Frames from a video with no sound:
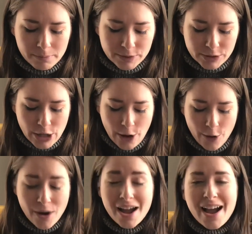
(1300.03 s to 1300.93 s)

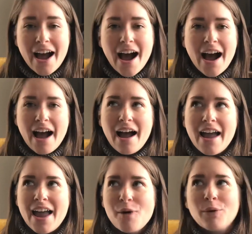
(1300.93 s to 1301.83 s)
So
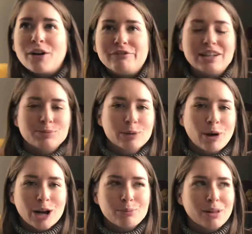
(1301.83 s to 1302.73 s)
I went on Facebook
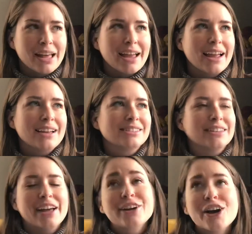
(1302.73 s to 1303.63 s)
Marketplace
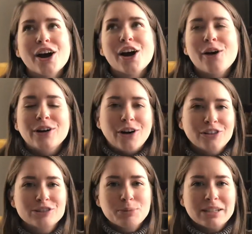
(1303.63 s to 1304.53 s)
and Let Go and all
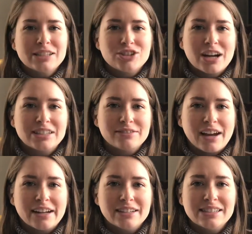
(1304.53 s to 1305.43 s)
those places trying to
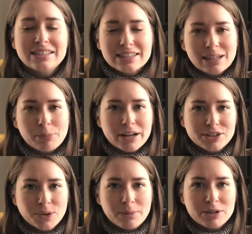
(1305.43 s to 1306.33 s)
find a decently
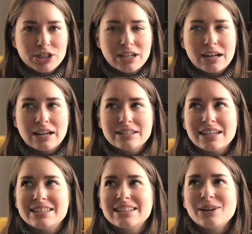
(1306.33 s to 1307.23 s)
priced sewing machine, because
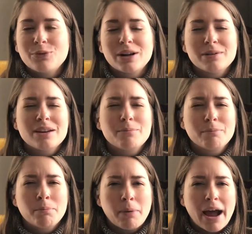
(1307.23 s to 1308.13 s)
I didn't want to
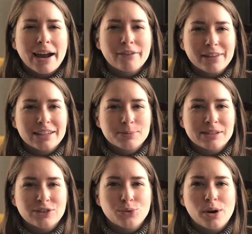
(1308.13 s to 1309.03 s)
buy a really
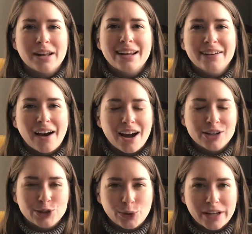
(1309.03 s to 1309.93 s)
expensive one and not
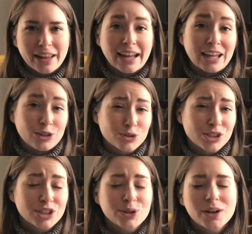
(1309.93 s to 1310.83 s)
enjoy it like I used
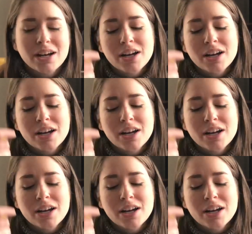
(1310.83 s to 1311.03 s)
to.